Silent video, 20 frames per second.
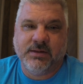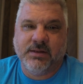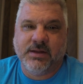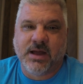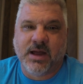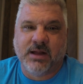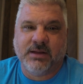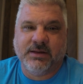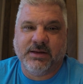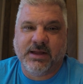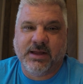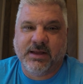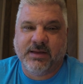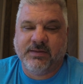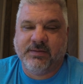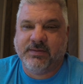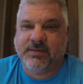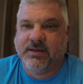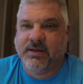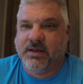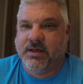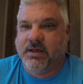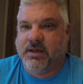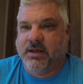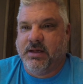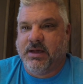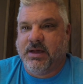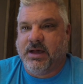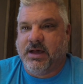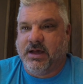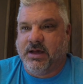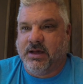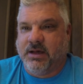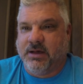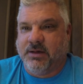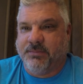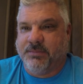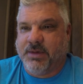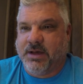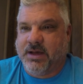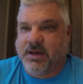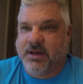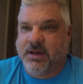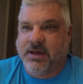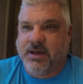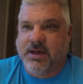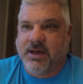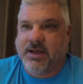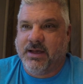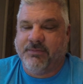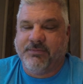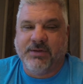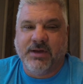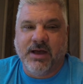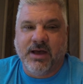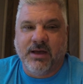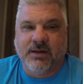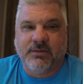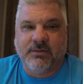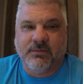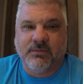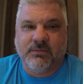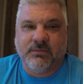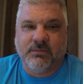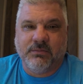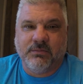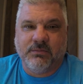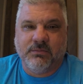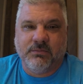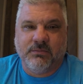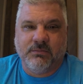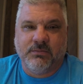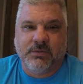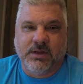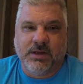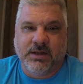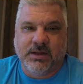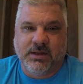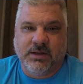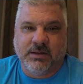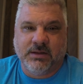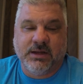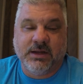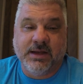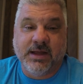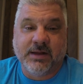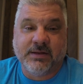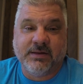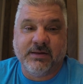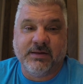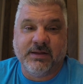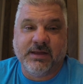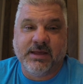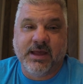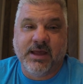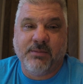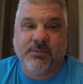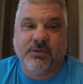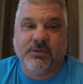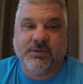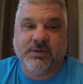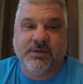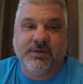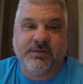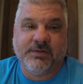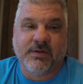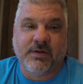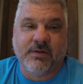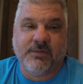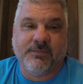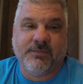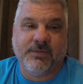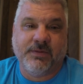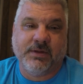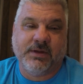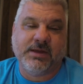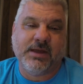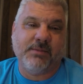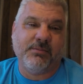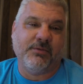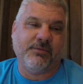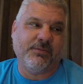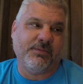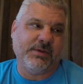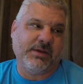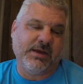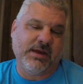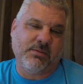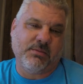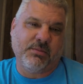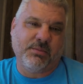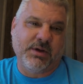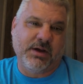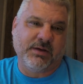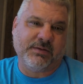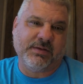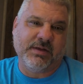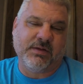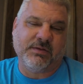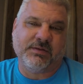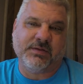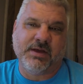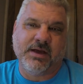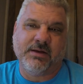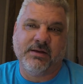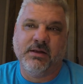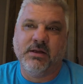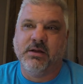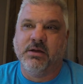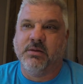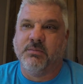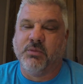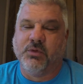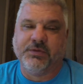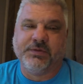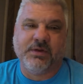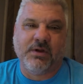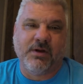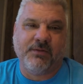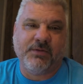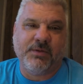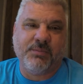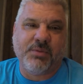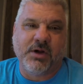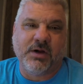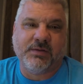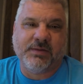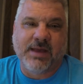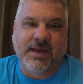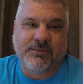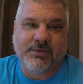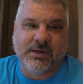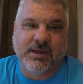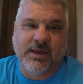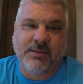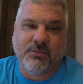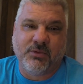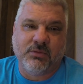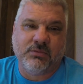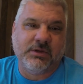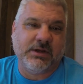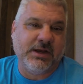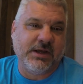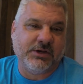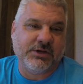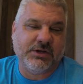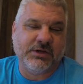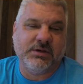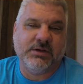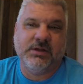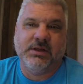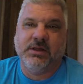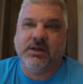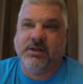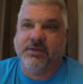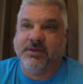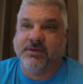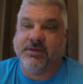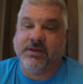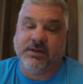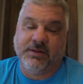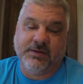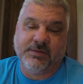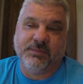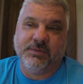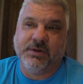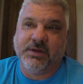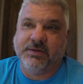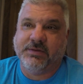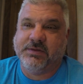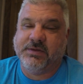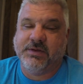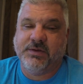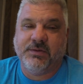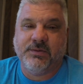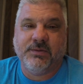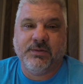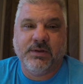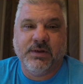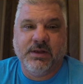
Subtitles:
holidays. I have not connected the cable to the cable from the cable box outside. Most of the RV parks have a cable connection, and this one does too.